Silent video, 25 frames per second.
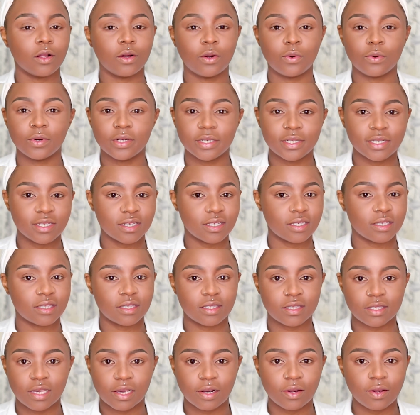going to
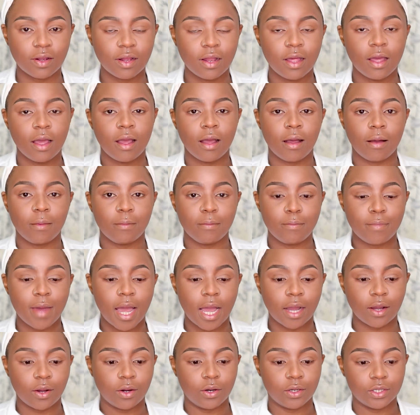settle
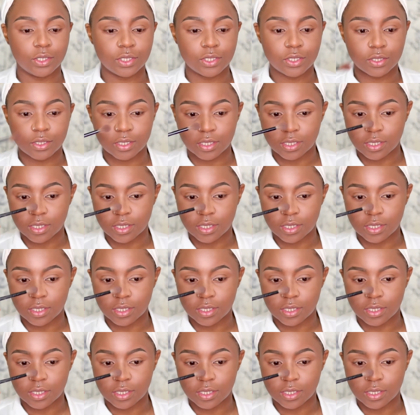back onto the